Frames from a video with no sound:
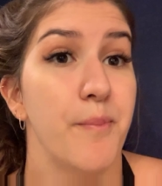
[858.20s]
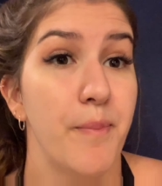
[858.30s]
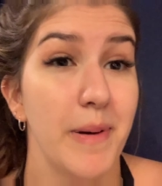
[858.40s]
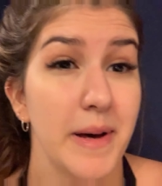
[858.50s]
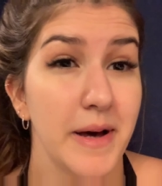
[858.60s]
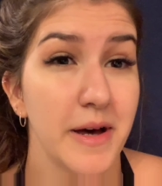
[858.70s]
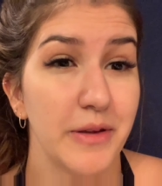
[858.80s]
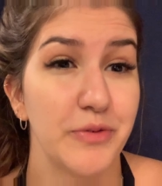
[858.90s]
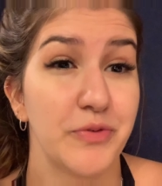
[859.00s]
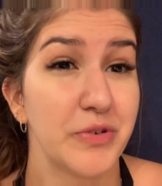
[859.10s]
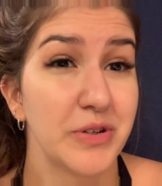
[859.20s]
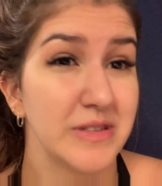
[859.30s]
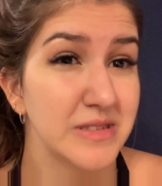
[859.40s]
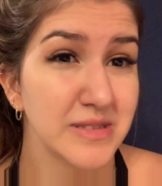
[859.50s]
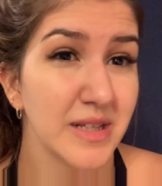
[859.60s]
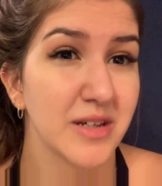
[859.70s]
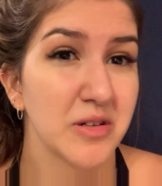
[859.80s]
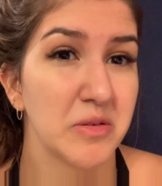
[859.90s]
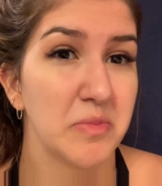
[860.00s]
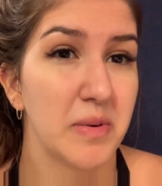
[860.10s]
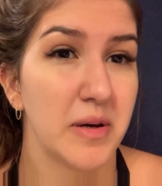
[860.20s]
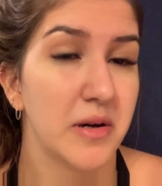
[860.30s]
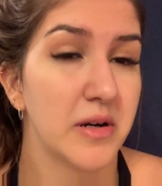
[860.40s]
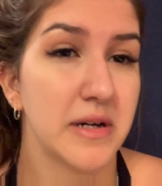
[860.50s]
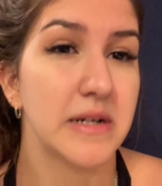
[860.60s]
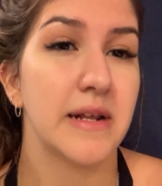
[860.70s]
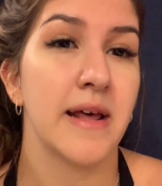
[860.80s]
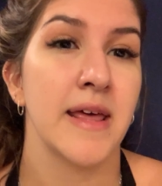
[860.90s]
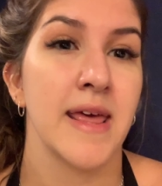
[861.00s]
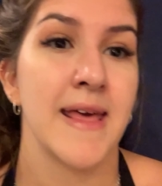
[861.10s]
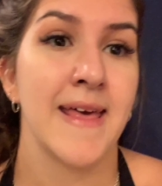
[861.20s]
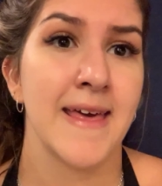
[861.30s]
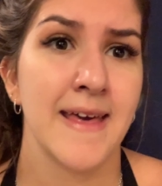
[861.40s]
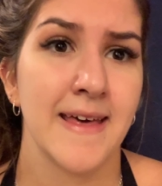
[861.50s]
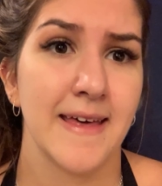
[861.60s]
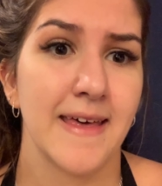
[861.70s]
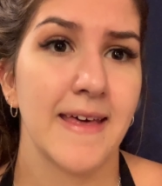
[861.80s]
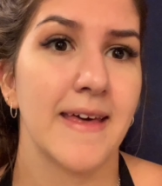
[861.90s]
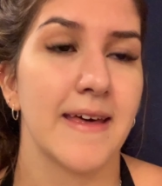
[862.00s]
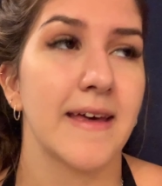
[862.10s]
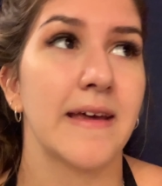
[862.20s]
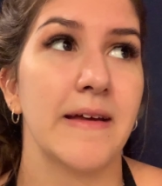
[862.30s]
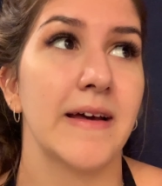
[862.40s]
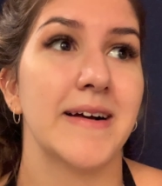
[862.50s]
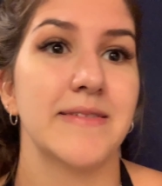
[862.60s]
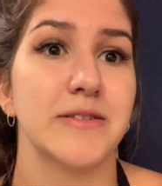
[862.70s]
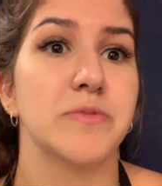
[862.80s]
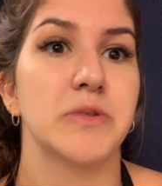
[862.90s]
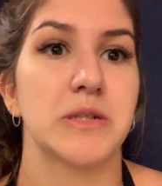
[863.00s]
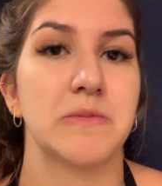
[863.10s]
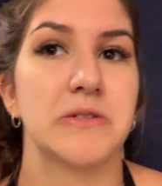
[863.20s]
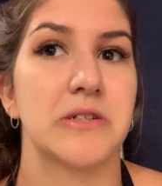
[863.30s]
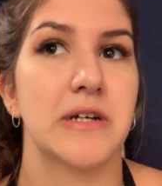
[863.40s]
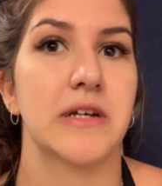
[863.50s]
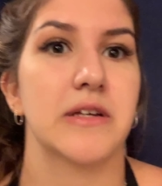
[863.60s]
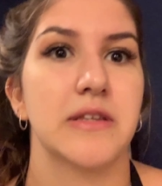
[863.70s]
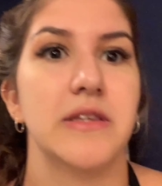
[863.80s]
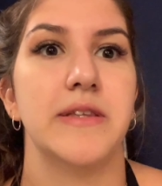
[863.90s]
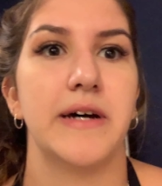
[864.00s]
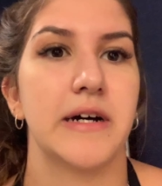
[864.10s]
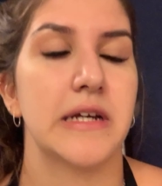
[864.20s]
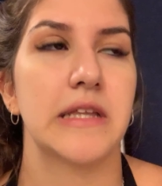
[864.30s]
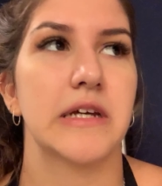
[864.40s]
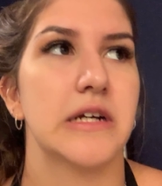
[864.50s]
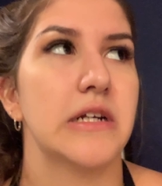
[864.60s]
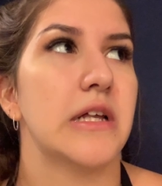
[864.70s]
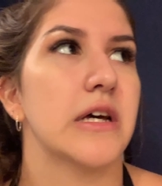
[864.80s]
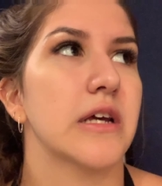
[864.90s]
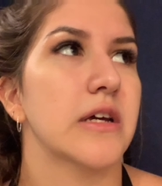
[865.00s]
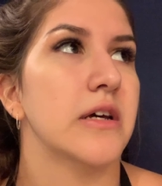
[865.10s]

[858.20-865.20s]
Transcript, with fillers: But for the second part, eh, I was pretty much like dying there, like,